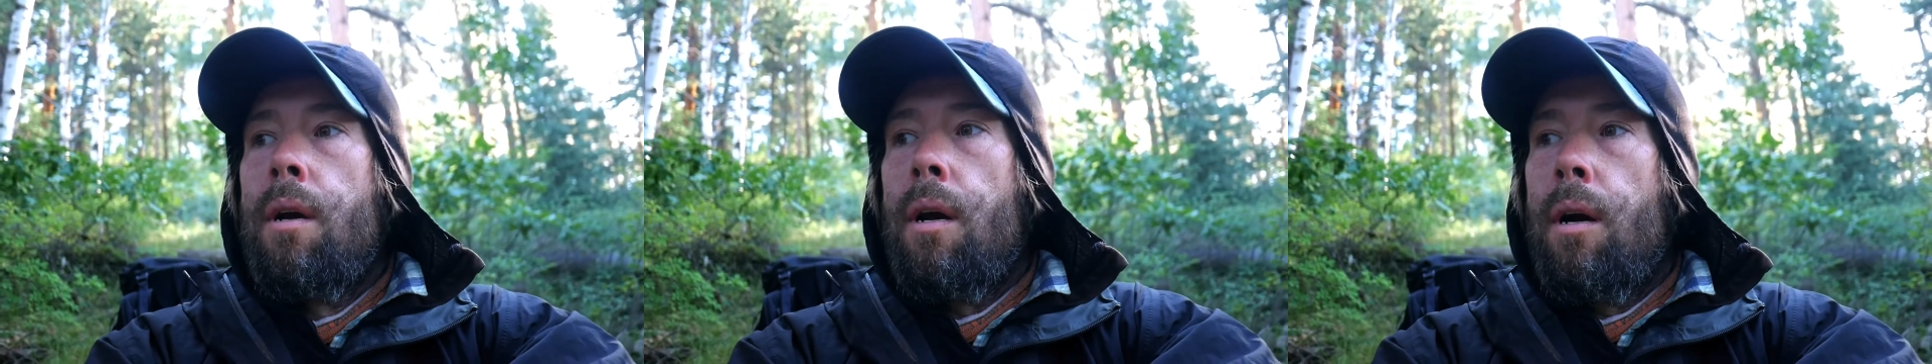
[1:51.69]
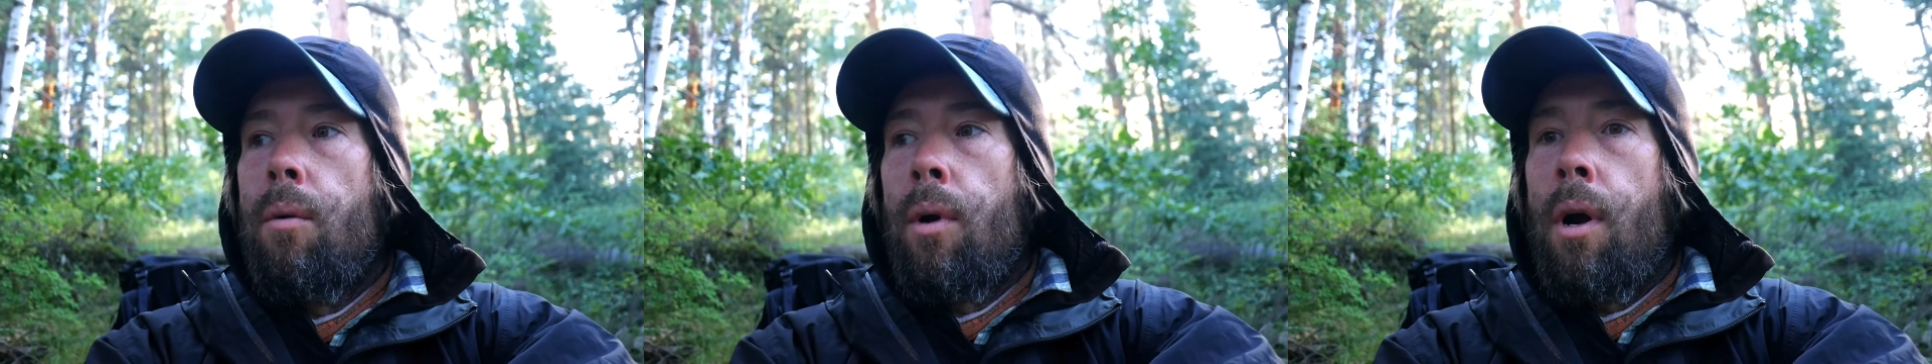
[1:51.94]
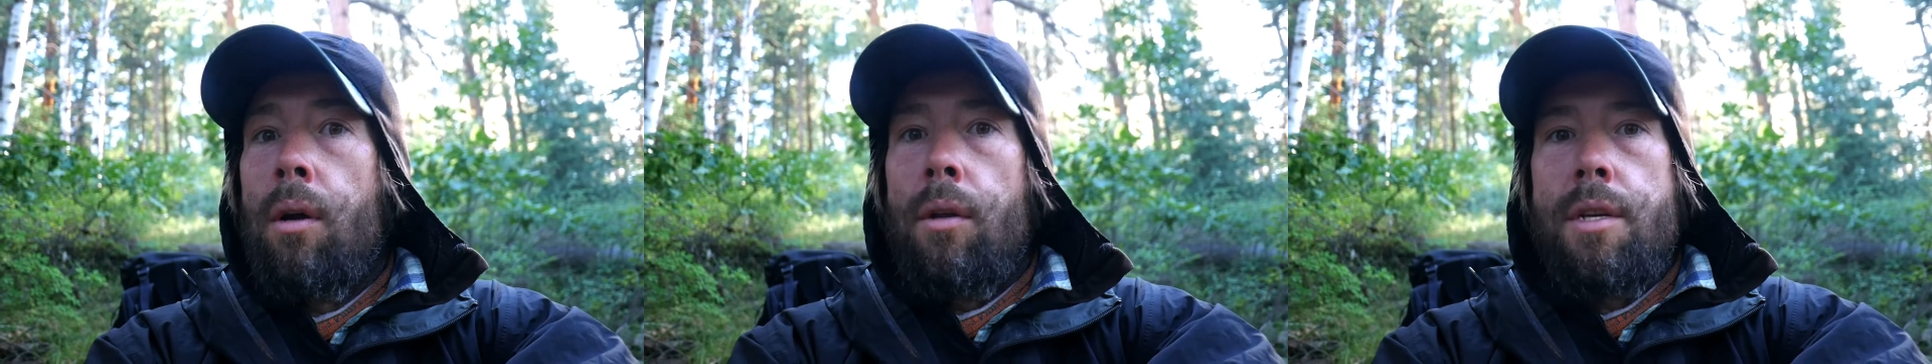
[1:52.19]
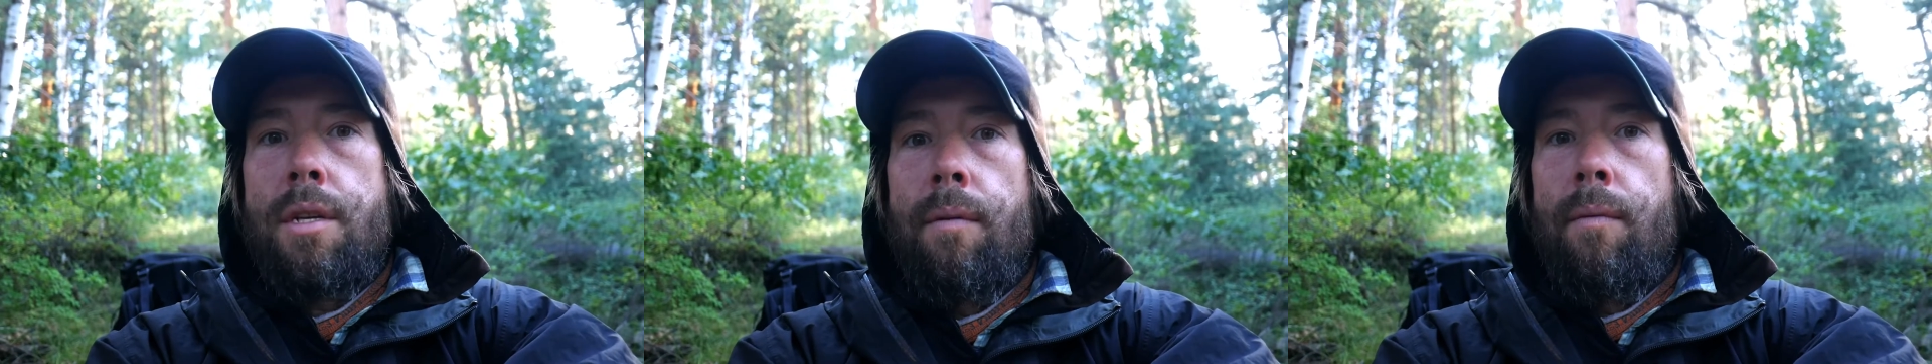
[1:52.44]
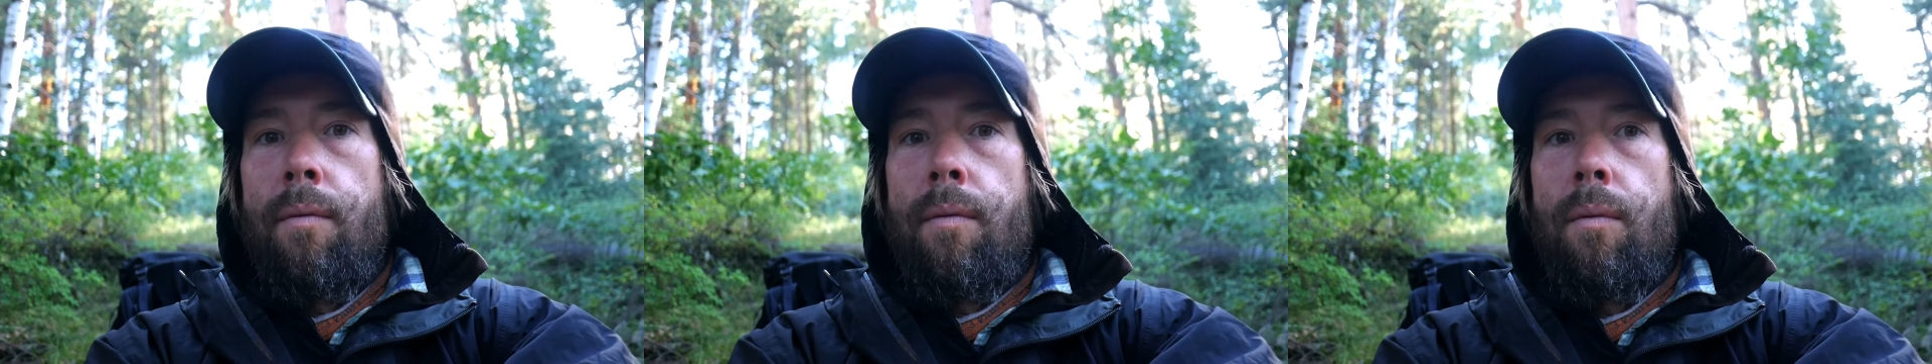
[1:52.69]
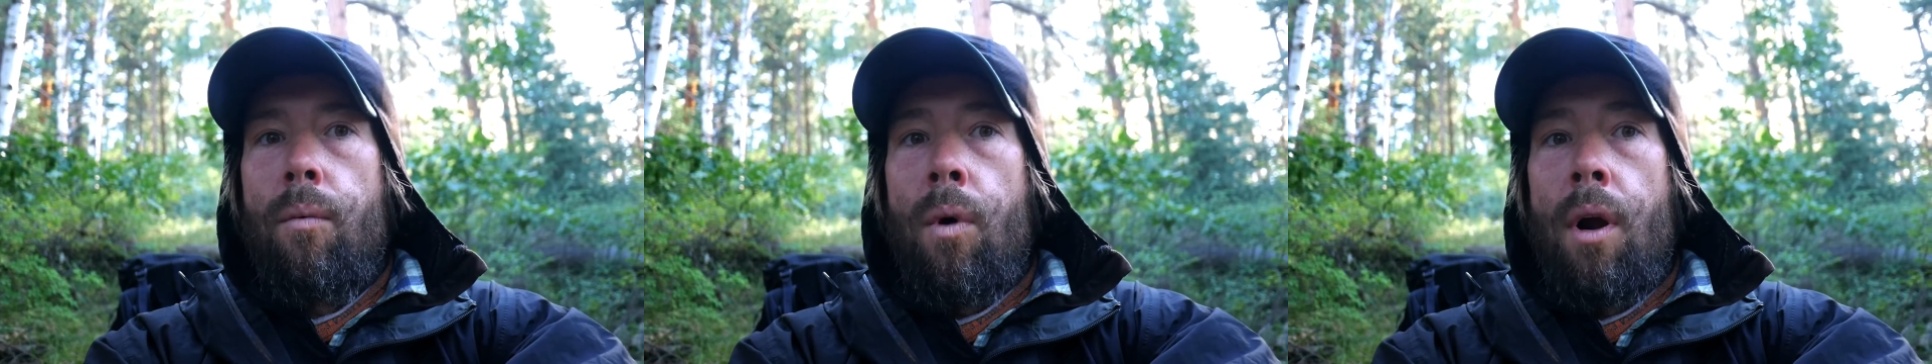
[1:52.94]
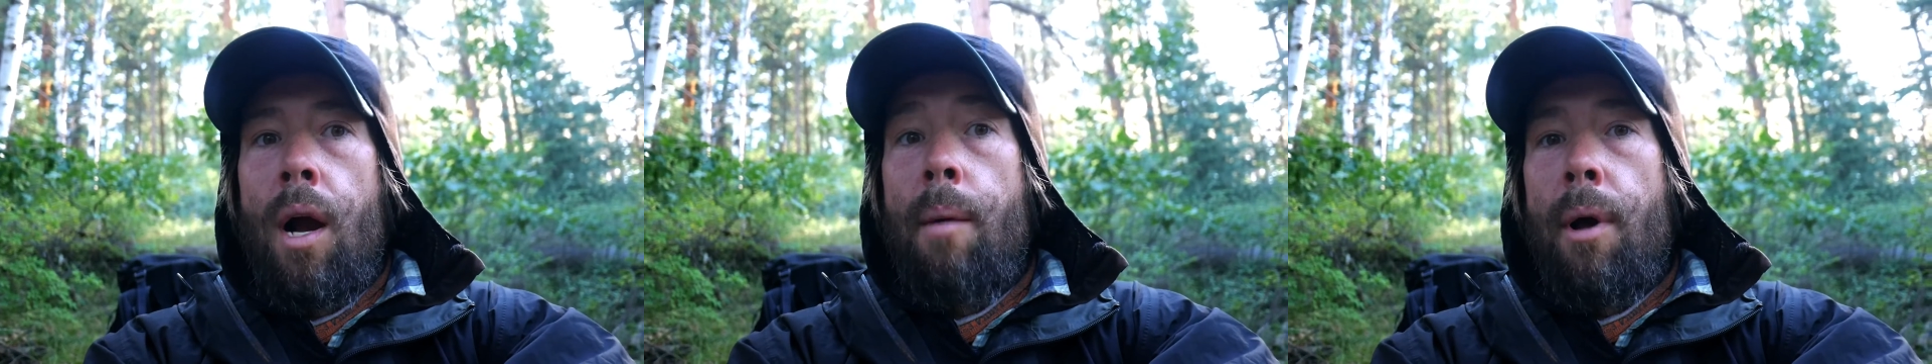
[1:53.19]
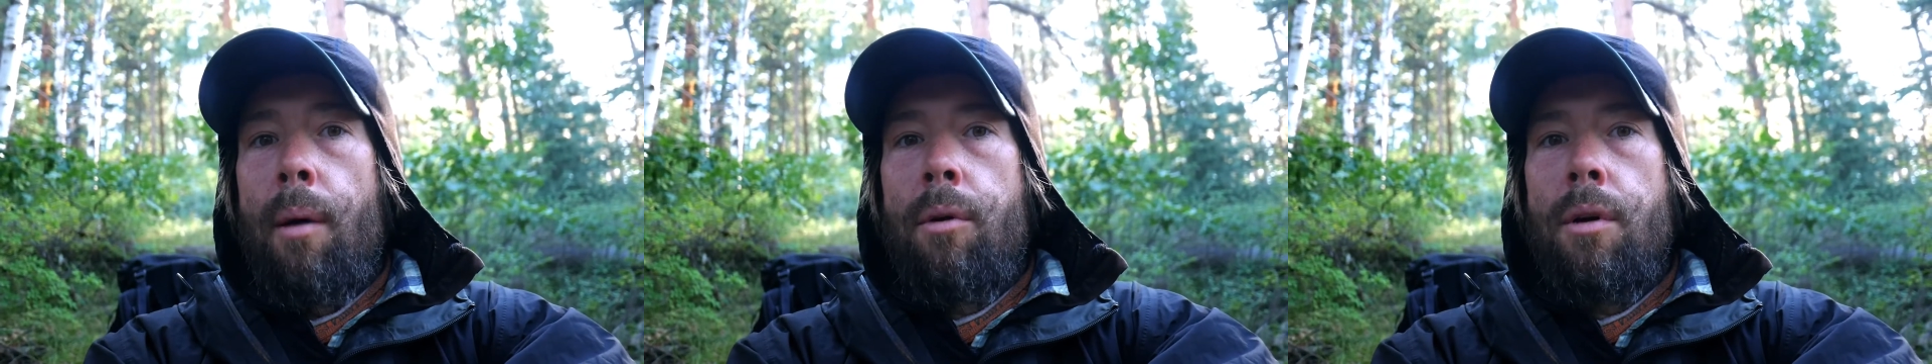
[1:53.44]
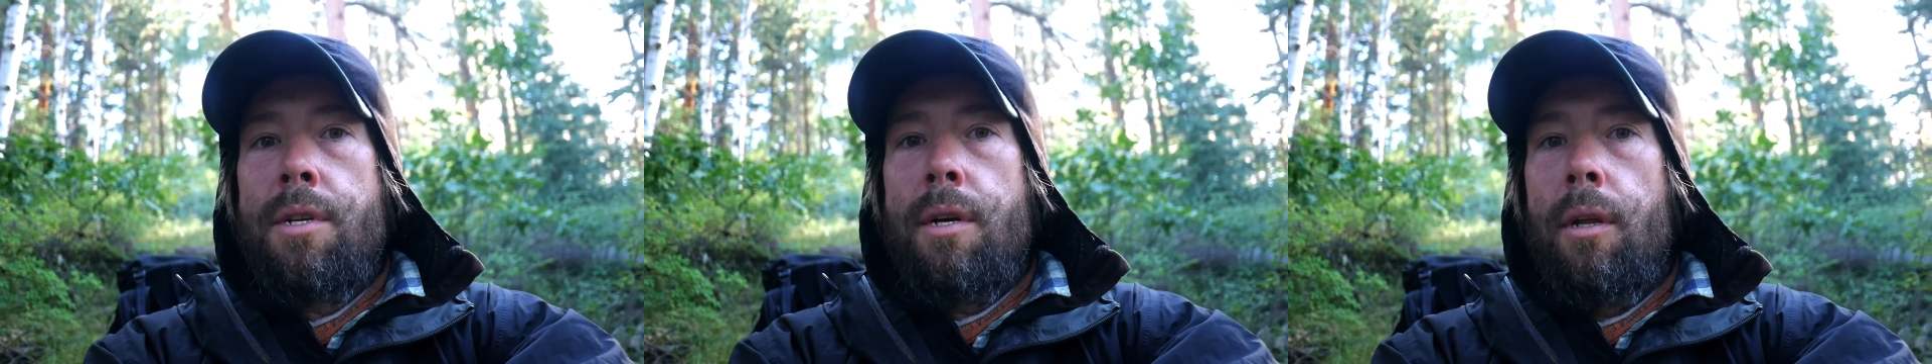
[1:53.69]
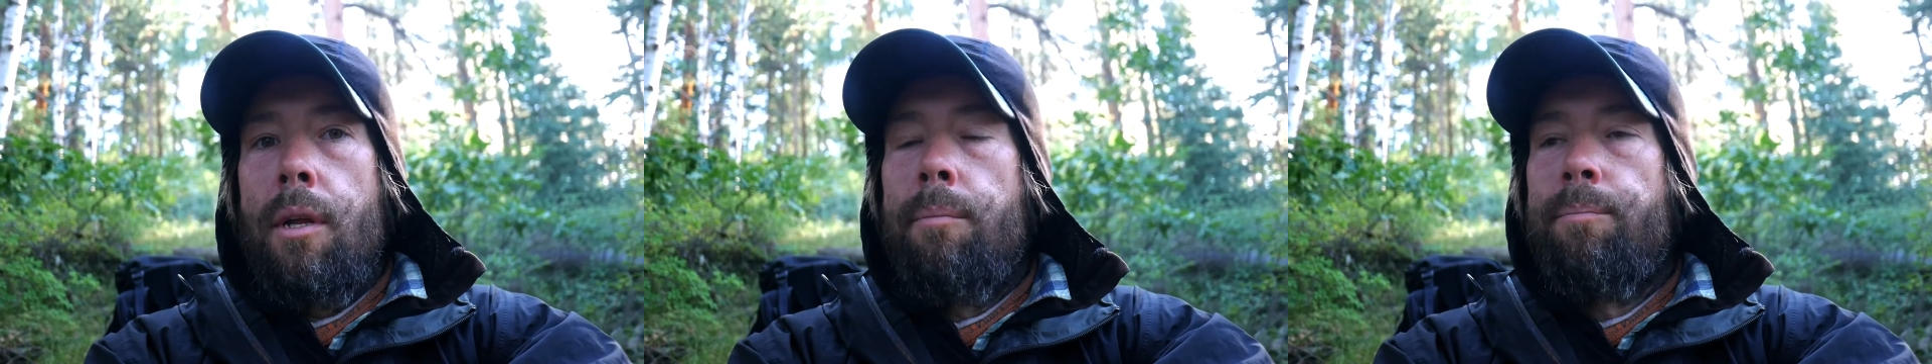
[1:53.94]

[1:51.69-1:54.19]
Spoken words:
Regardless of where I'm at personally.